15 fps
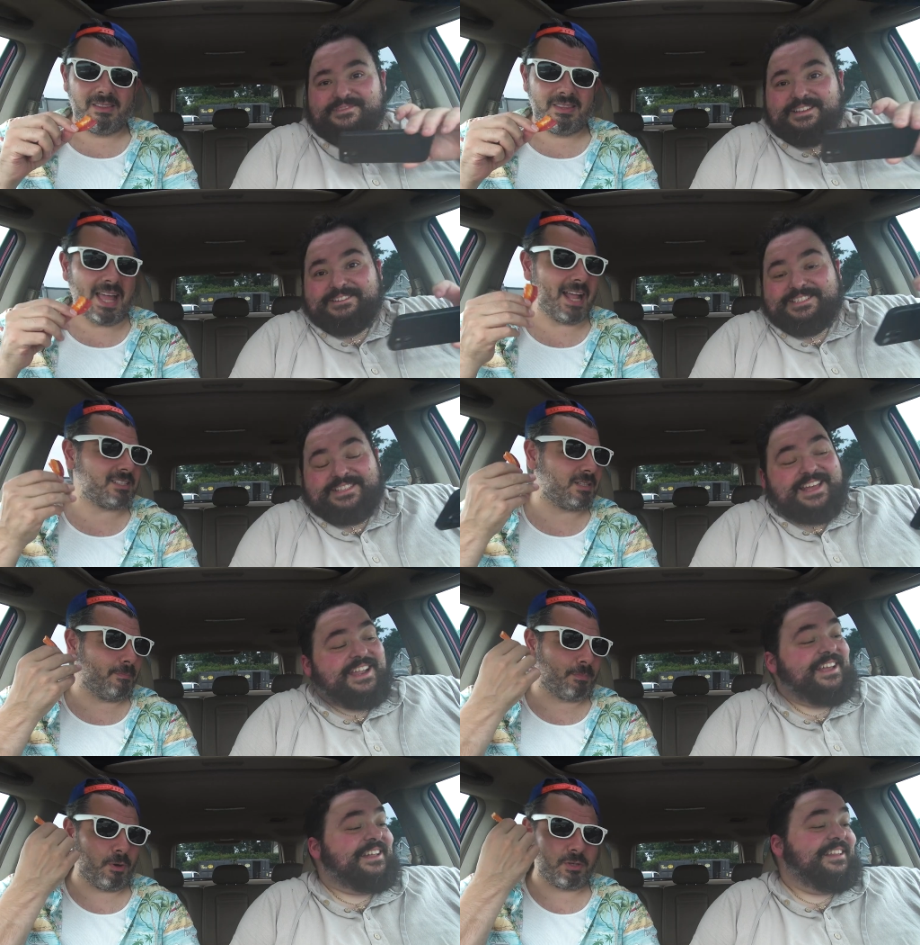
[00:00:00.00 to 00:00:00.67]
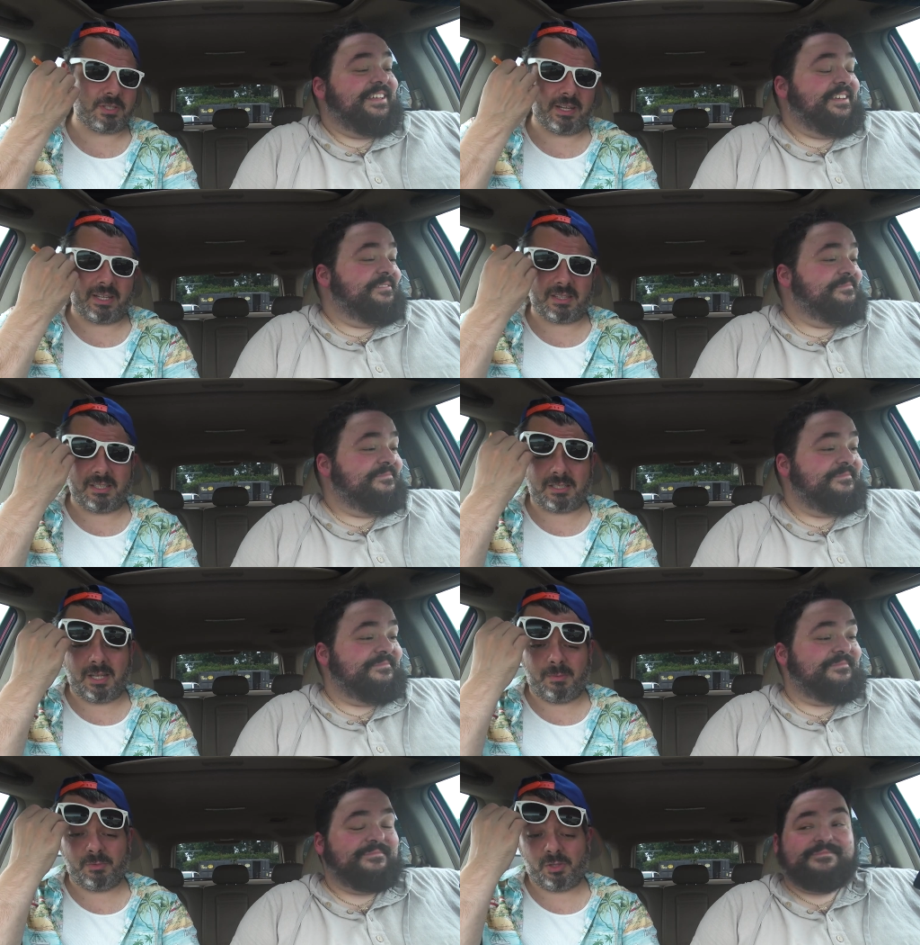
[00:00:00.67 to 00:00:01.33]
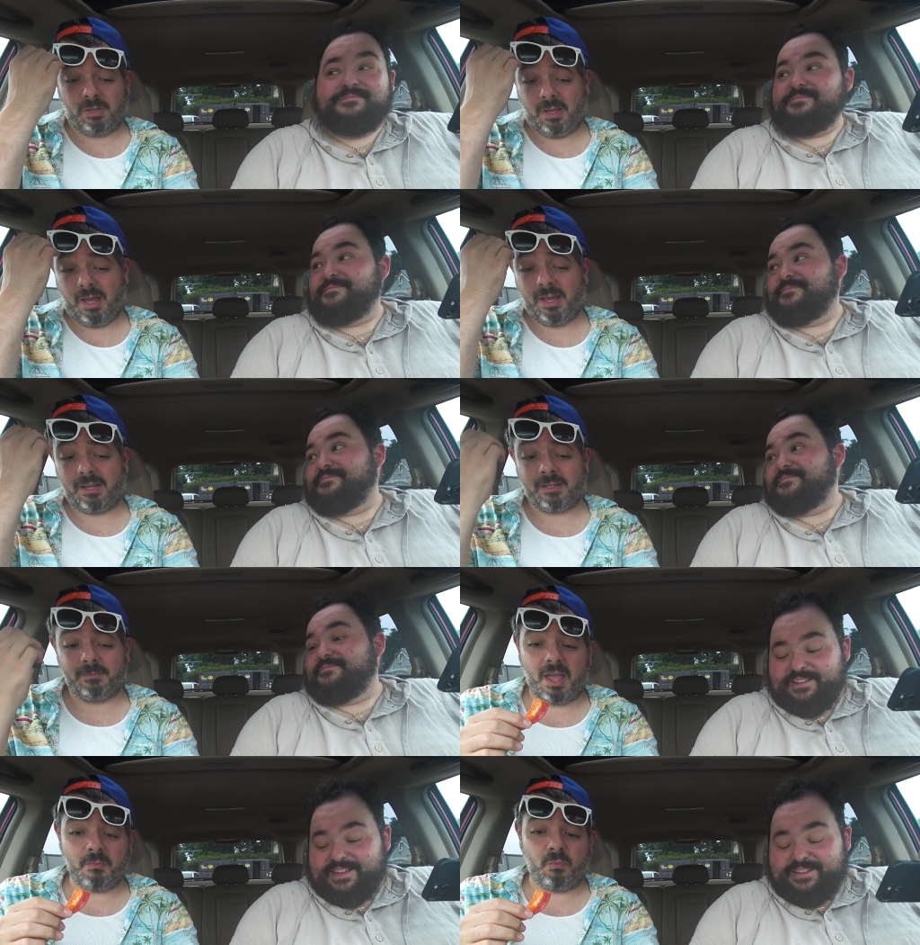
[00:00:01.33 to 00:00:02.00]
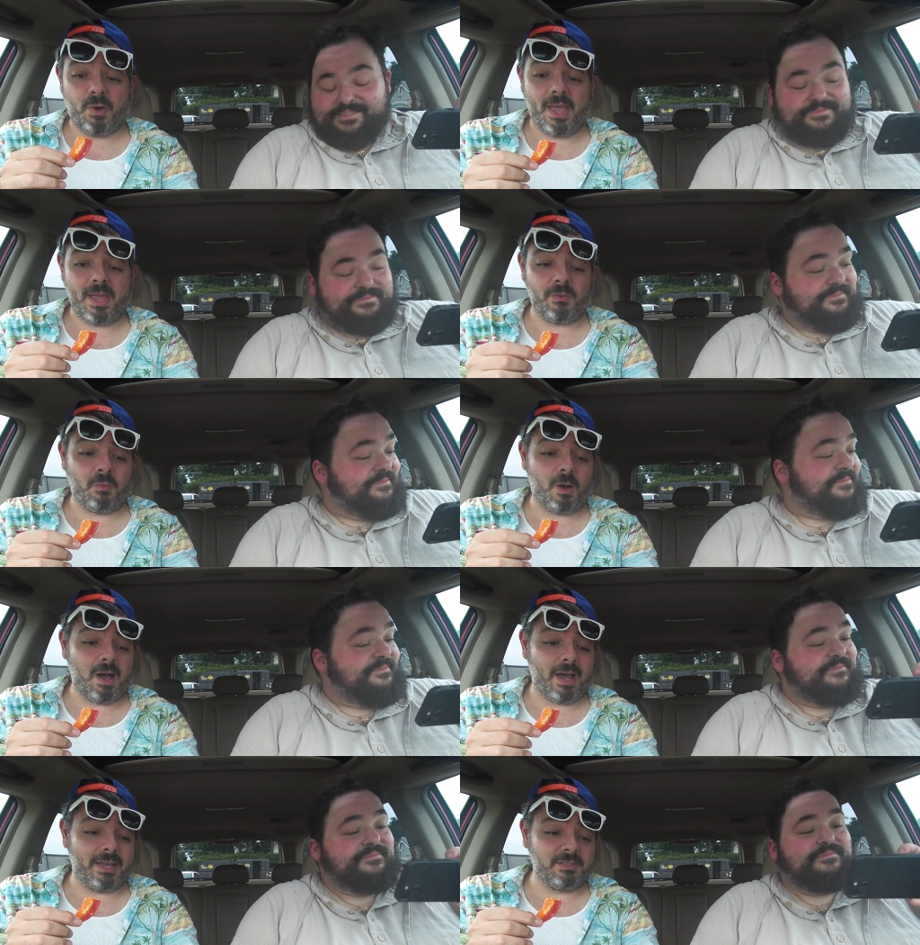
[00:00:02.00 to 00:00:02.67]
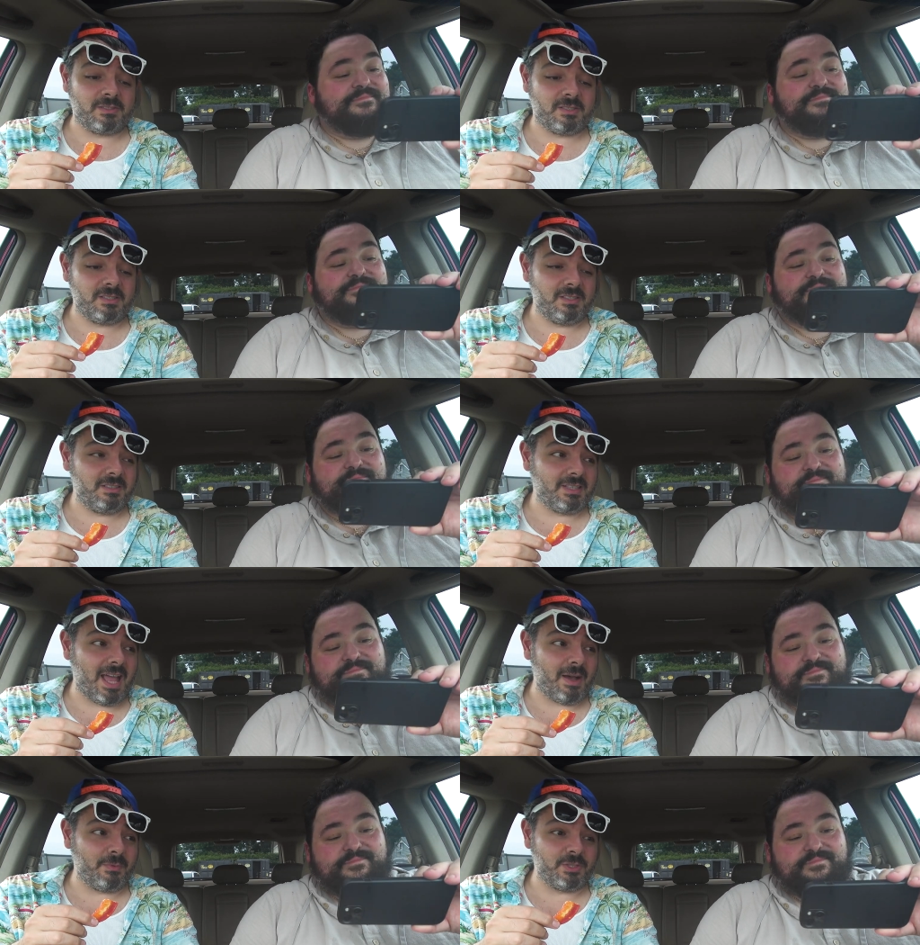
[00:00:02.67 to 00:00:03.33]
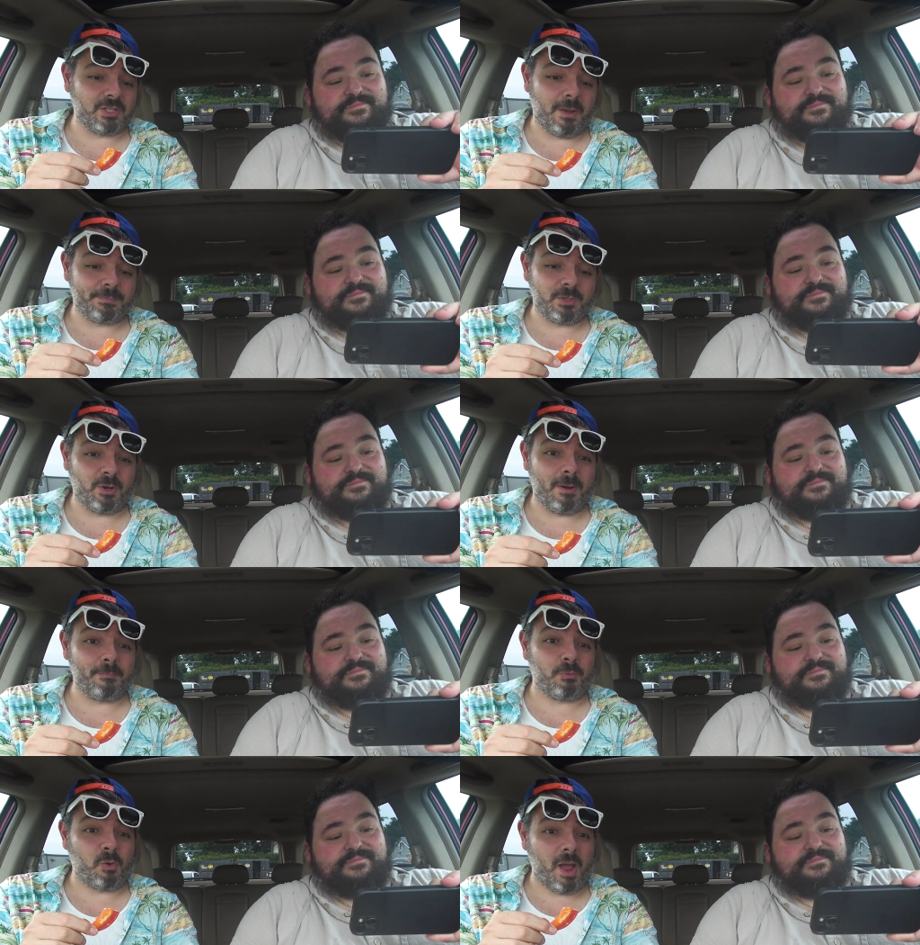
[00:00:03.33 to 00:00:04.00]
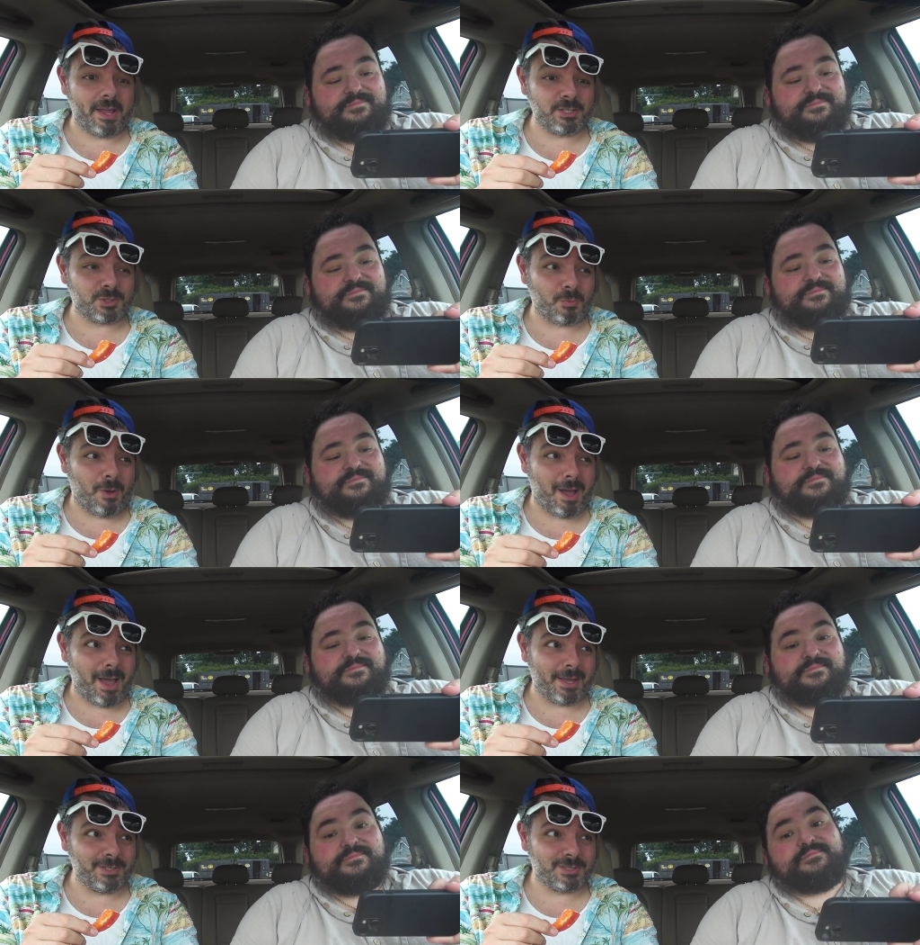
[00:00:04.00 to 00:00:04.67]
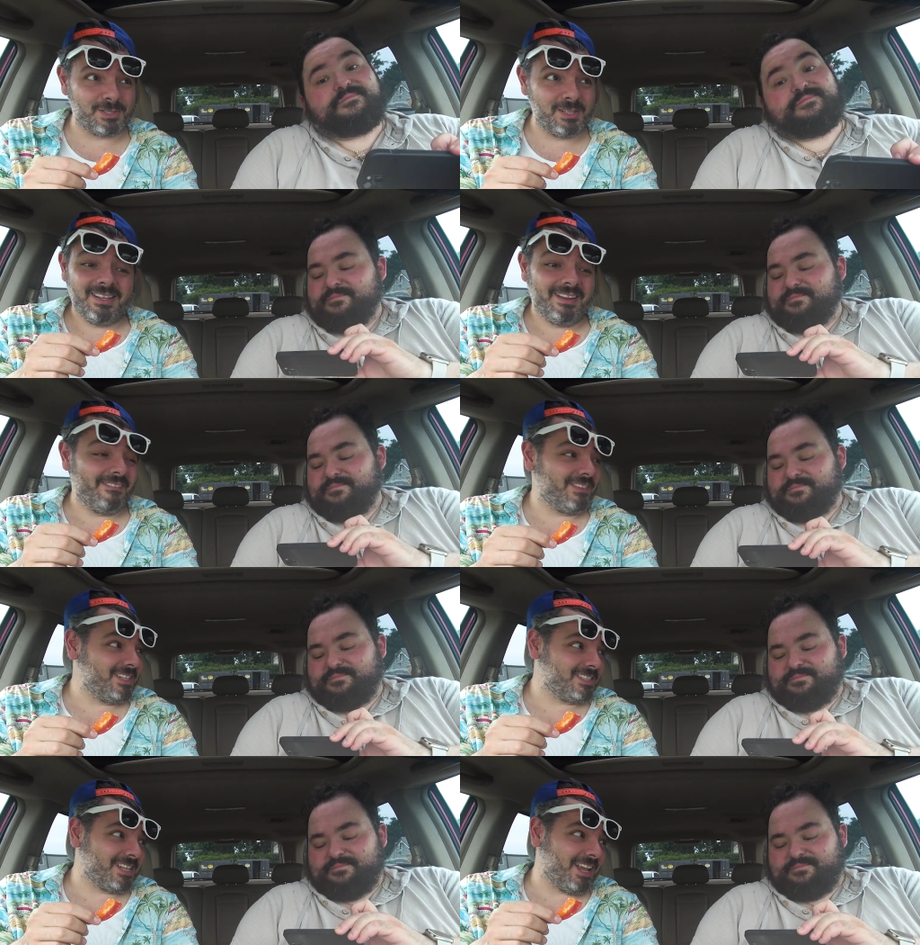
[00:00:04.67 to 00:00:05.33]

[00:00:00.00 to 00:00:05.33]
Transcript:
Speaker 1: That's the bursting at the seams you like. And weight-wise, that was up there. And price-wise, if this